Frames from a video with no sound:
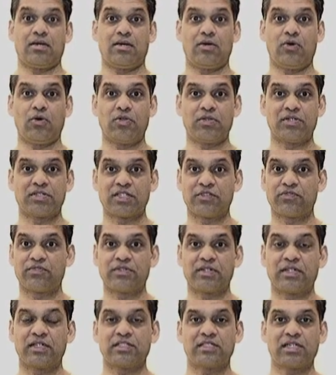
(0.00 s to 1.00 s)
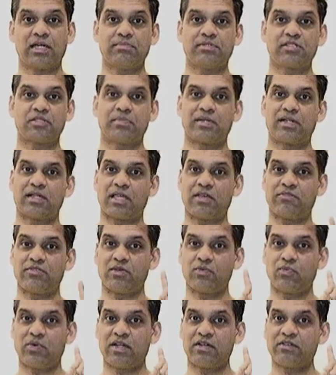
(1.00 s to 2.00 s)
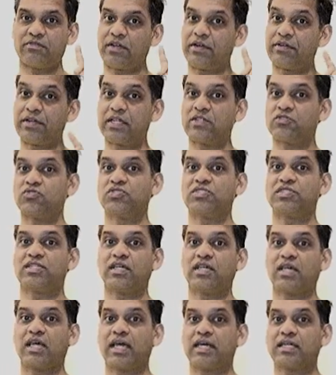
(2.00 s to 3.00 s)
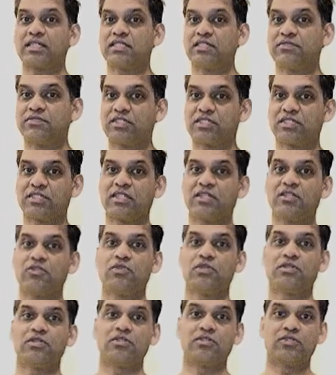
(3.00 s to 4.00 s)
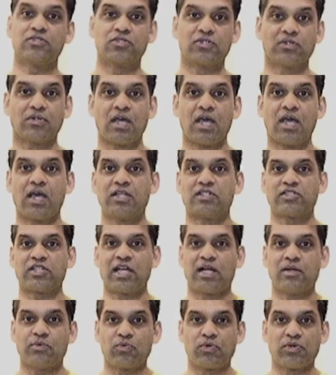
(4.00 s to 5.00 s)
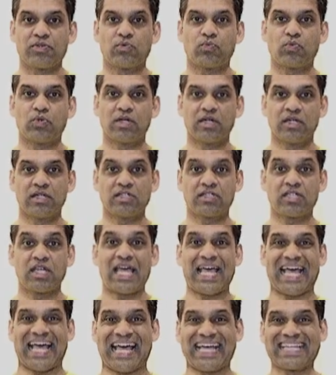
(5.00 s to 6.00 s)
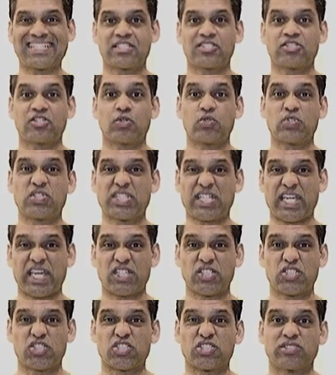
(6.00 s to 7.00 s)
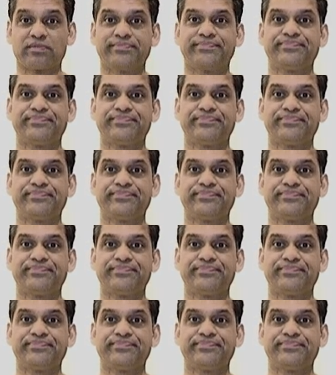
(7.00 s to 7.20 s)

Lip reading: all the different examples, but I'll give you one very interesting activity you can do to help with word association.